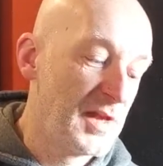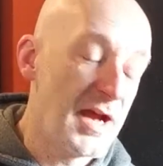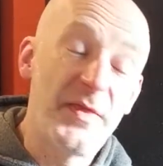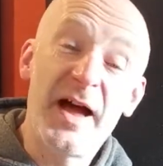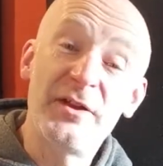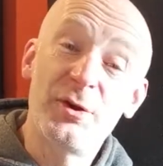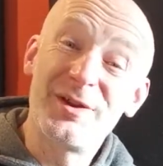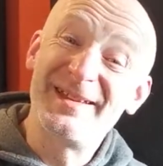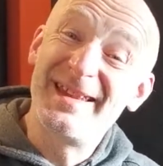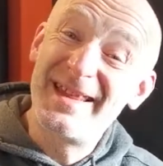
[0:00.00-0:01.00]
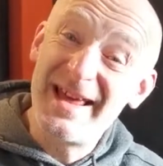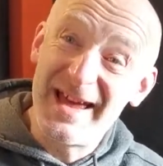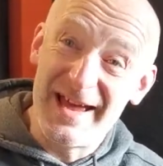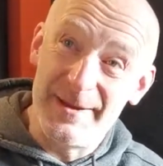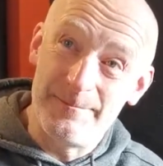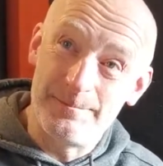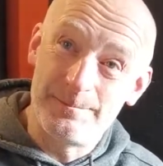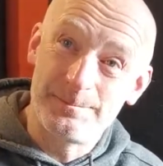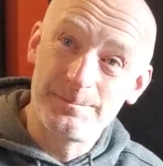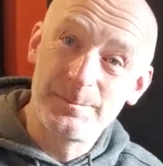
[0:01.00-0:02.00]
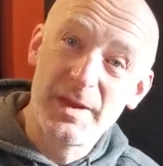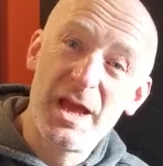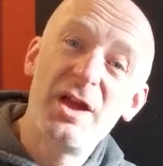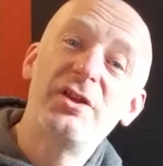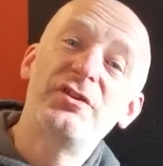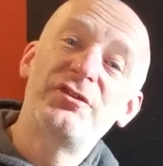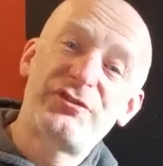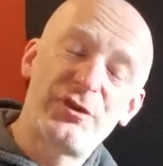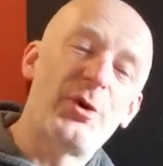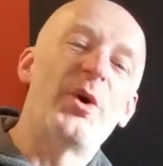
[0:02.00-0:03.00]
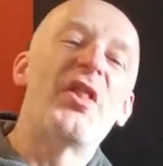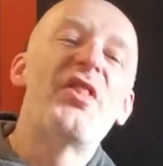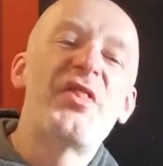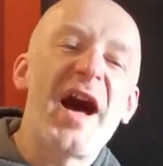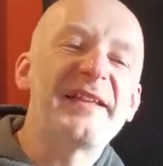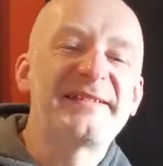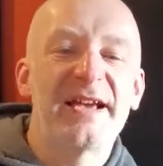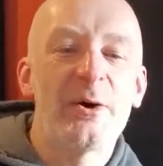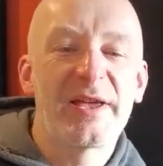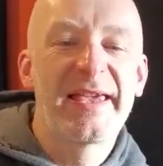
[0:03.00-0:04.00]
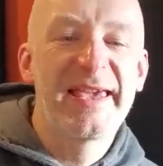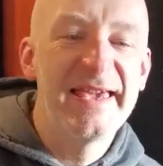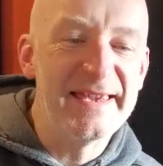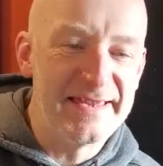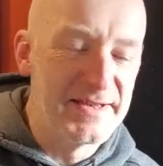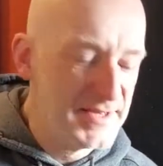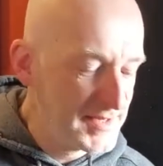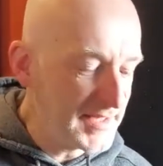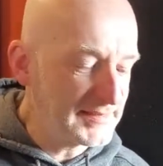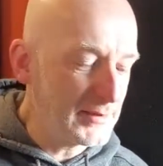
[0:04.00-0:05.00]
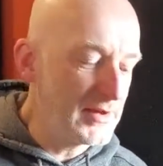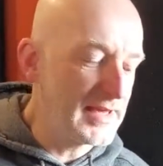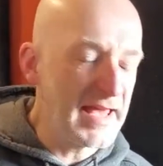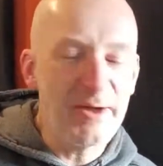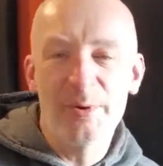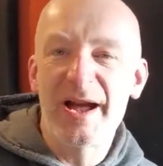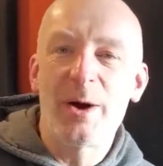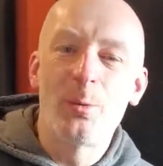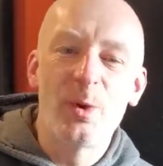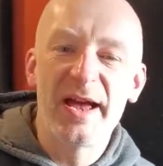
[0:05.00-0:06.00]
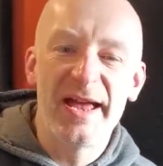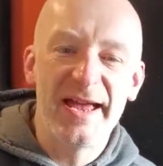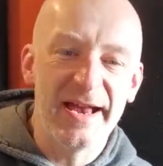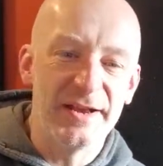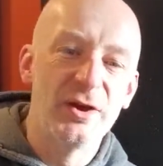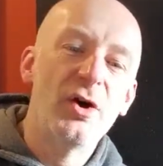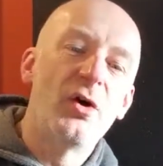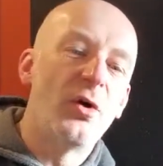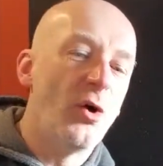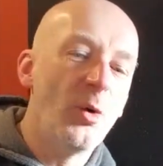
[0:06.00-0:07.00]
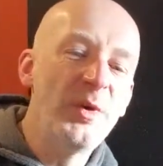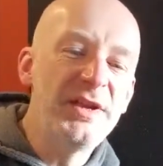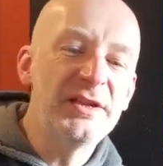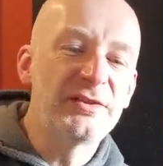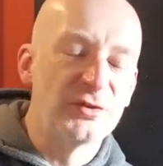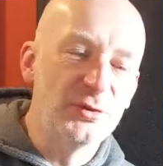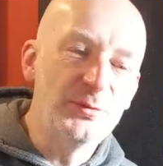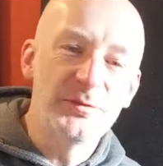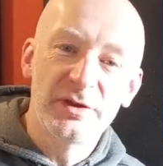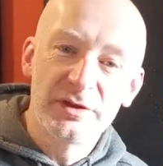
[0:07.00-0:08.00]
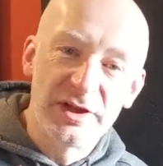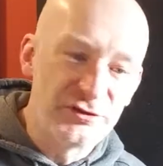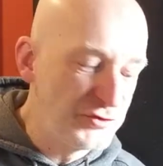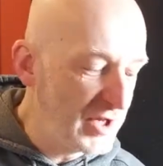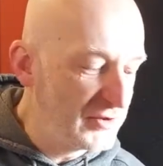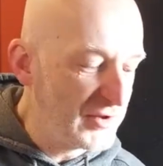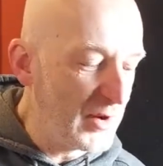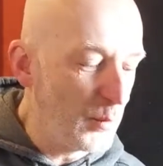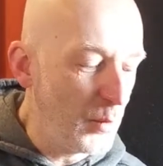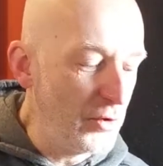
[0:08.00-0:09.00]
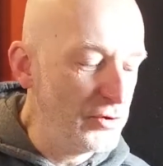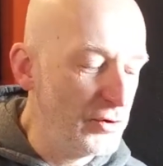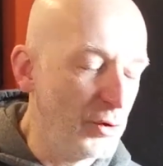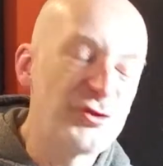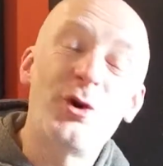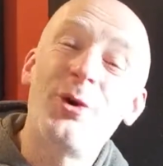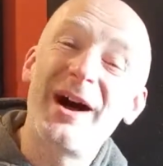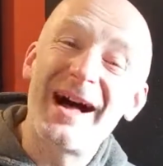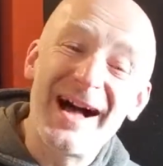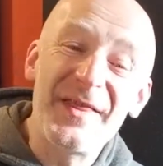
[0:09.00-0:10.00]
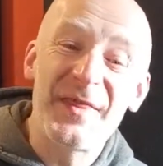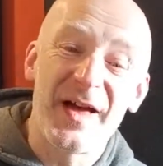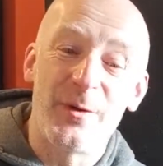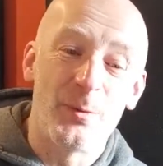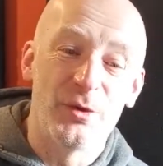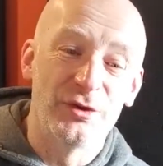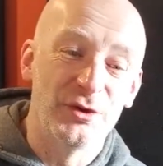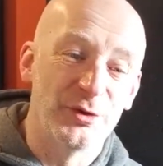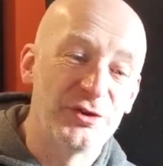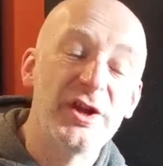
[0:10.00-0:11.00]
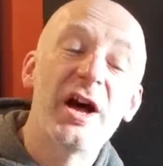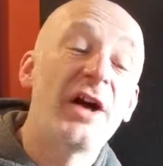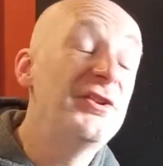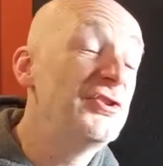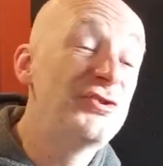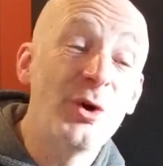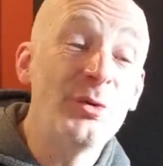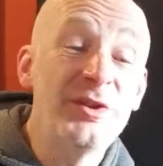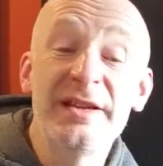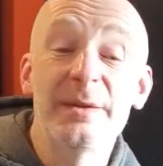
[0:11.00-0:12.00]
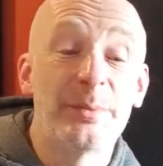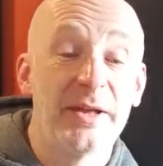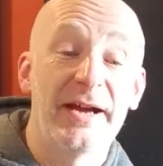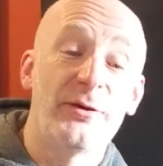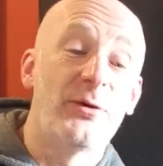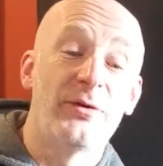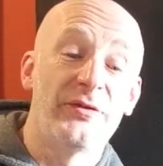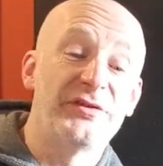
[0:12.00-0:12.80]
And that note is there. So that's our key. That's our gateway, our way in. All we need to do is change that one note or add that one note. And you don't need to play it all